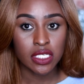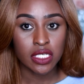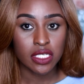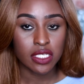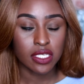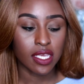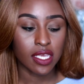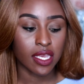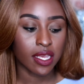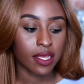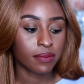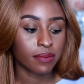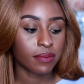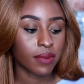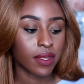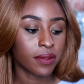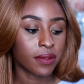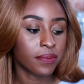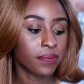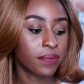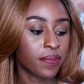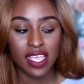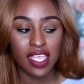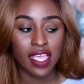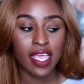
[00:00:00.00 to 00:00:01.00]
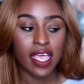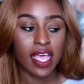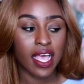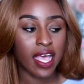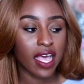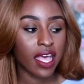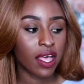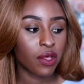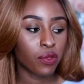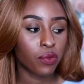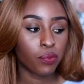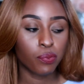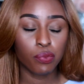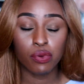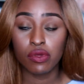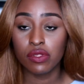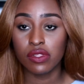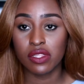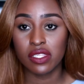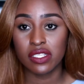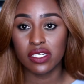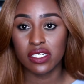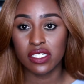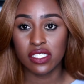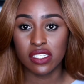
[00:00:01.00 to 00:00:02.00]
yeah i'll put
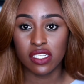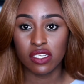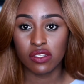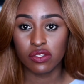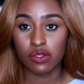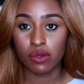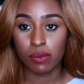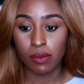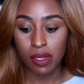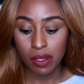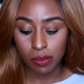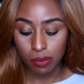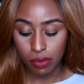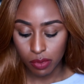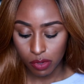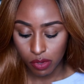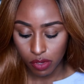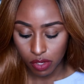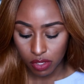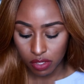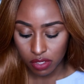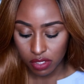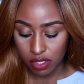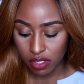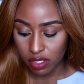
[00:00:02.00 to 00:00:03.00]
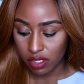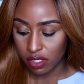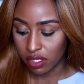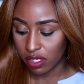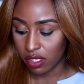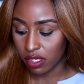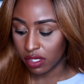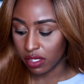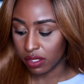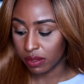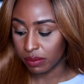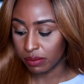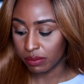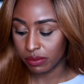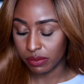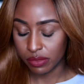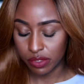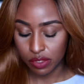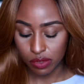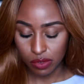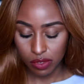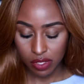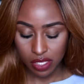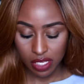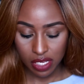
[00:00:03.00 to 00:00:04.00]
the details on my blog um,
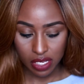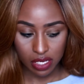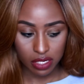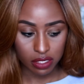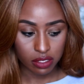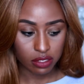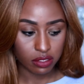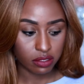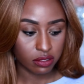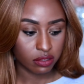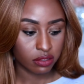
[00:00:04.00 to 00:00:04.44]
so that